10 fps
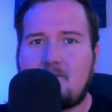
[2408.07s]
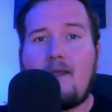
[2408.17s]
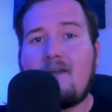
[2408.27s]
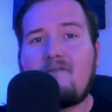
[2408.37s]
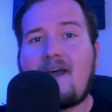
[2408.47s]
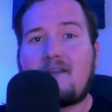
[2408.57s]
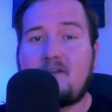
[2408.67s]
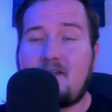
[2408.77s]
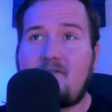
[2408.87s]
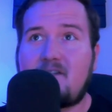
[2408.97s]
In fact, their
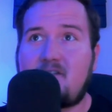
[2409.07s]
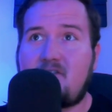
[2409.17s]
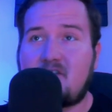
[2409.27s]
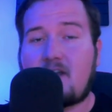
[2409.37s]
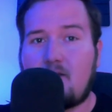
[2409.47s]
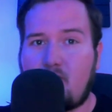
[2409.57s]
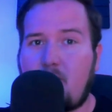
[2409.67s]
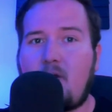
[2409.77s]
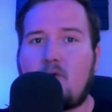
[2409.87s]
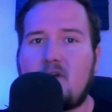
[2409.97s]
defense just got a little
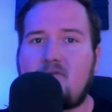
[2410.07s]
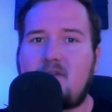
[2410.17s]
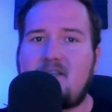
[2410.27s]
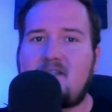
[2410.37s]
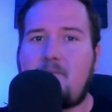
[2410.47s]
bit worse with this